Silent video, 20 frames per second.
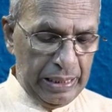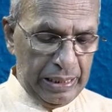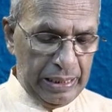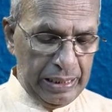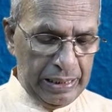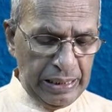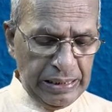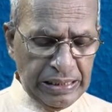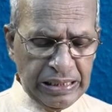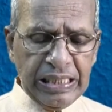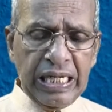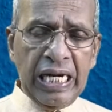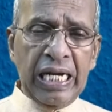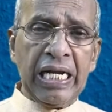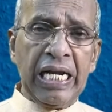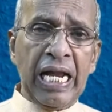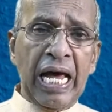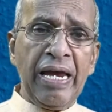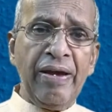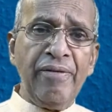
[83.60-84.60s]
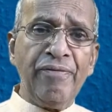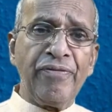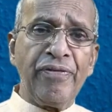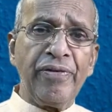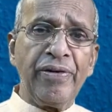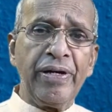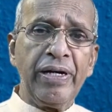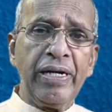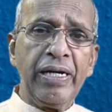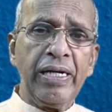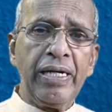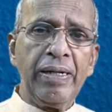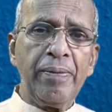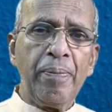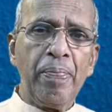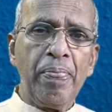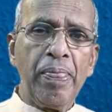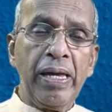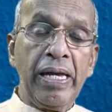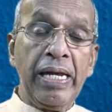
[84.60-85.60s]
Christian life
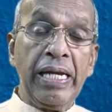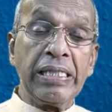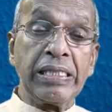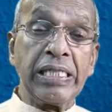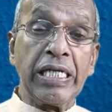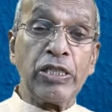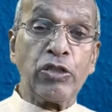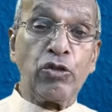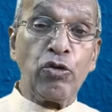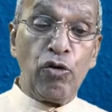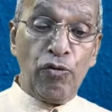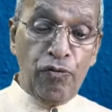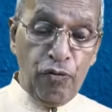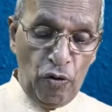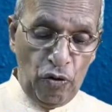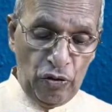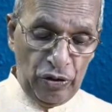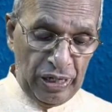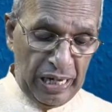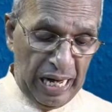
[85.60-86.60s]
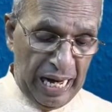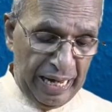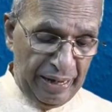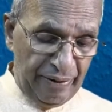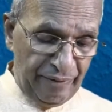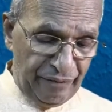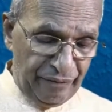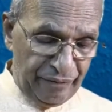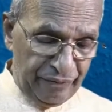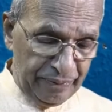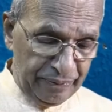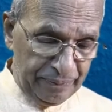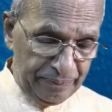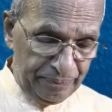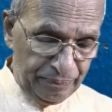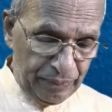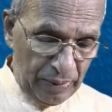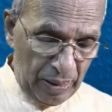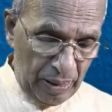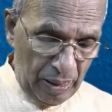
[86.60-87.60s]
is a twofold life.
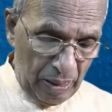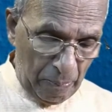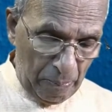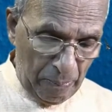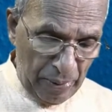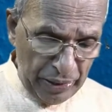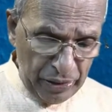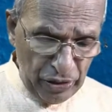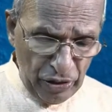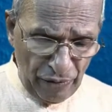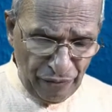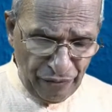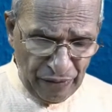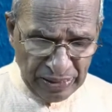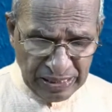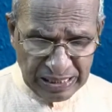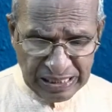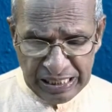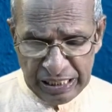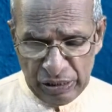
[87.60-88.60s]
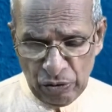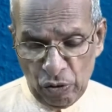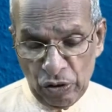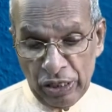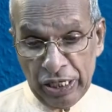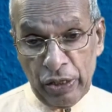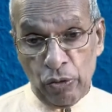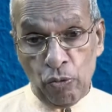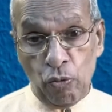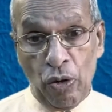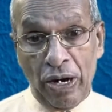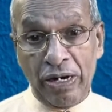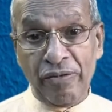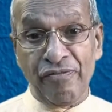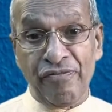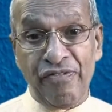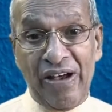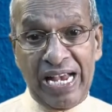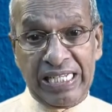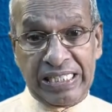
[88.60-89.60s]
Many of us see only one
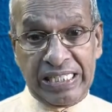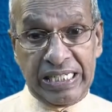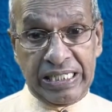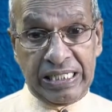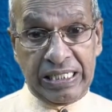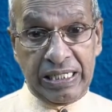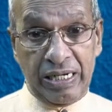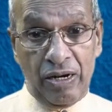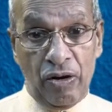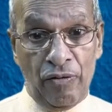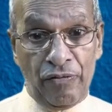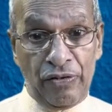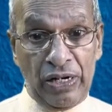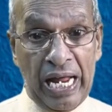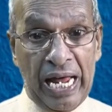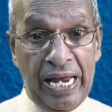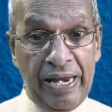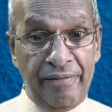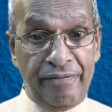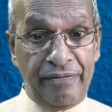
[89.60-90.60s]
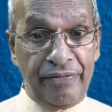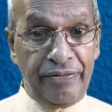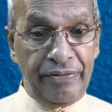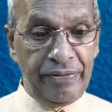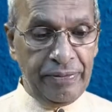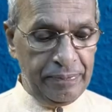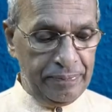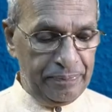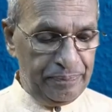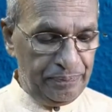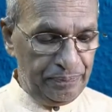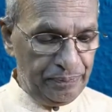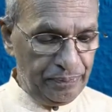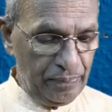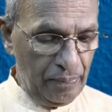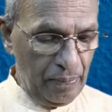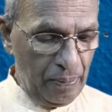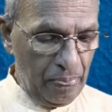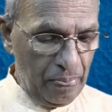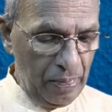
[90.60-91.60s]
facet of life.
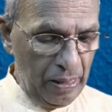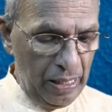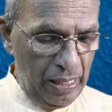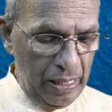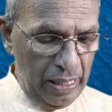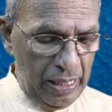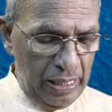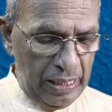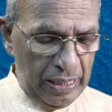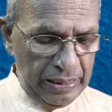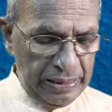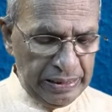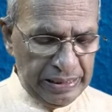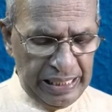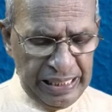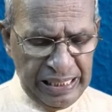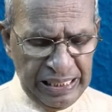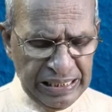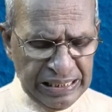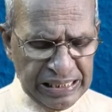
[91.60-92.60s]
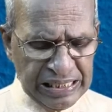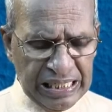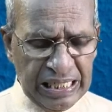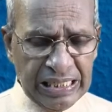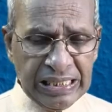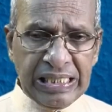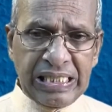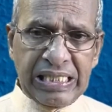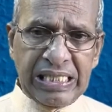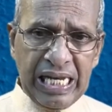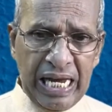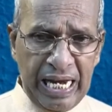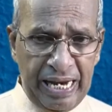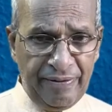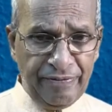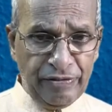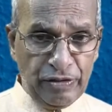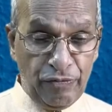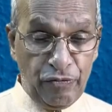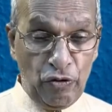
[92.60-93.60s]
Jesus
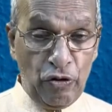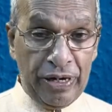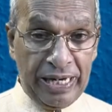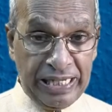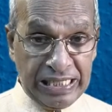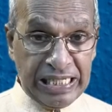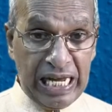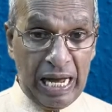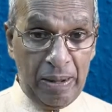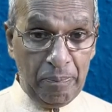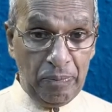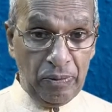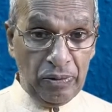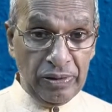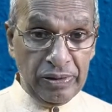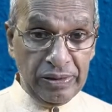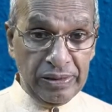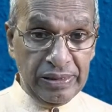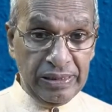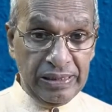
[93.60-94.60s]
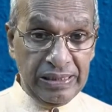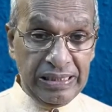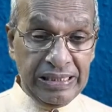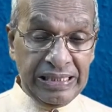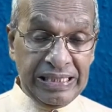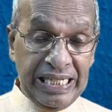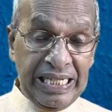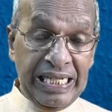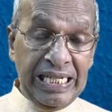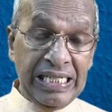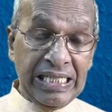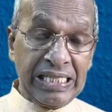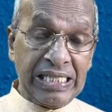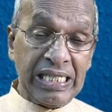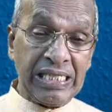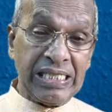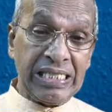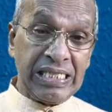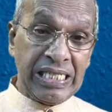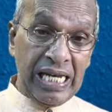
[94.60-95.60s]
saves, for example,
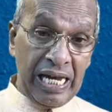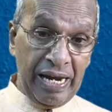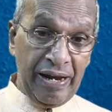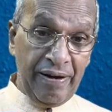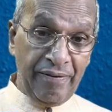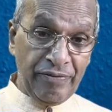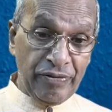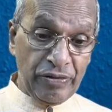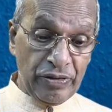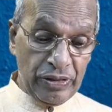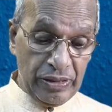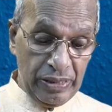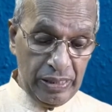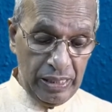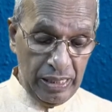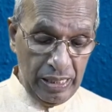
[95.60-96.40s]
Jesus saves.